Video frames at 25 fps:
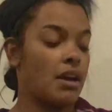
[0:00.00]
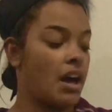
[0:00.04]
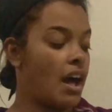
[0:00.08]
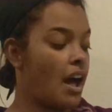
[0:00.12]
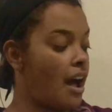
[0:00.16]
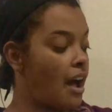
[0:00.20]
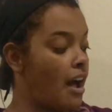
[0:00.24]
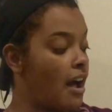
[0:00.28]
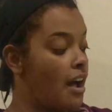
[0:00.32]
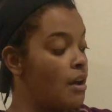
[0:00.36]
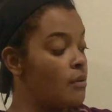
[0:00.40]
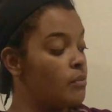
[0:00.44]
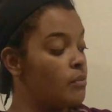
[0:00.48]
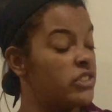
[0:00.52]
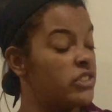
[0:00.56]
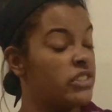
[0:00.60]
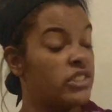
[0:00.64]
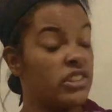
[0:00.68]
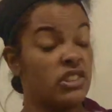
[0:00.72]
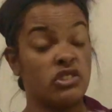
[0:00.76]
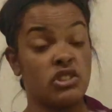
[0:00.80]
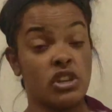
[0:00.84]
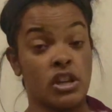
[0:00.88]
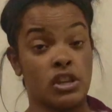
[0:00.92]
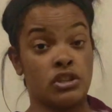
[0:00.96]
I
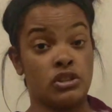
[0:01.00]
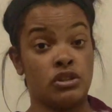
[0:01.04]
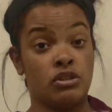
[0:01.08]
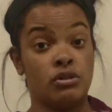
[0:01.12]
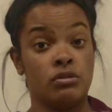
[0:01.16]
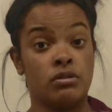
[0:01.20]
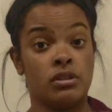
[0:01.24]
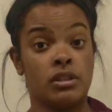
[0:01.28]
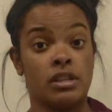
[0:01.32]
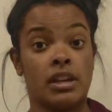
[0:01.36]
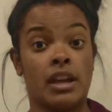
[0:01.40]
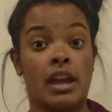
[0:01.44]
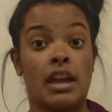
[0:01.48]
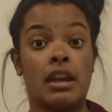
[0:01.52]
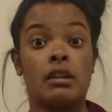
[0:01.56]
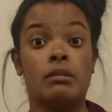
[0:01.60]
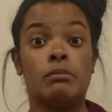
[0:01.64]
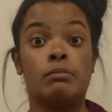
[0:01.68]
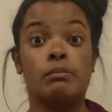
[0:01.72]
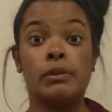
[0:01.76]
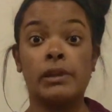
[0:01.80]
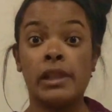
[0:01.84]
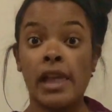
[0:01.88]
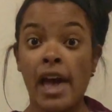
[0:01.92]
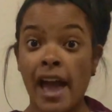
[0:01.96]
suggest using a
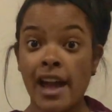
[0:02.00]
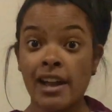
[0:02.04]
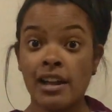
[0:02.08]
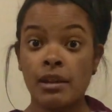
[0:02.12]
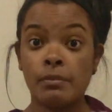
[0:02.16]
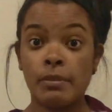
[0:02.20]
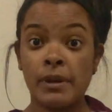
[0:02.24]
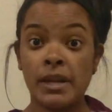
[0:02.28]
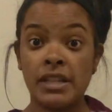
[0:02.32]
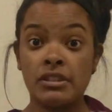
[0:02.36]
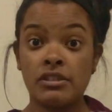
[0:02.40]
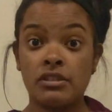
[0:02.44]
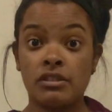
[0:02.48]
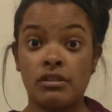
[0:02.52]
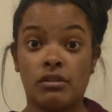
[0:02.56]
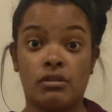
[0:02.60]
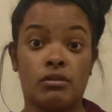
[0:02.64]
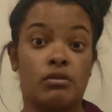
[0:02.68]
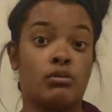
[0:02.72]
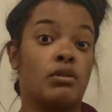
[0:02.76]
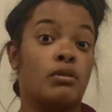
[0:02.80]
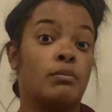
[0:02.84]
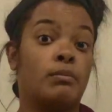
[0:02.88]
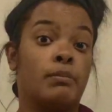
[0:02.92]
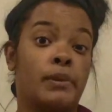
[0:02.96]
black pencil
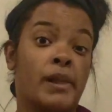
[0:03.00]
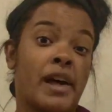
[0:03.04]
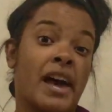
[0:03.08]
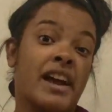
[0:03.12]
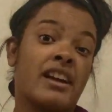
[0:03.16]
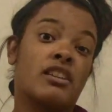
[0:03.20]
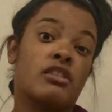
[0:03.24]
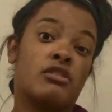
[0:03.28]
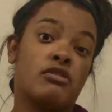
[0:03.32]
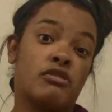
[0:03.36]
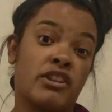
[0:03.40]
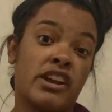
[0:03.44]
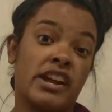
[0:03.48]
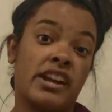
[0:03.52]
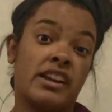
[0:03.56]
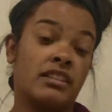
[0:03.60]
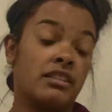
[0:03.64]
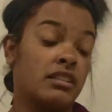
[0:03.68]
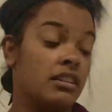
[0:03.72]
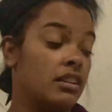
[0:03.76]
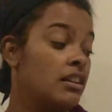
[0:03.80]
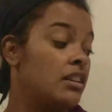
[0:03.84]
or a black crayon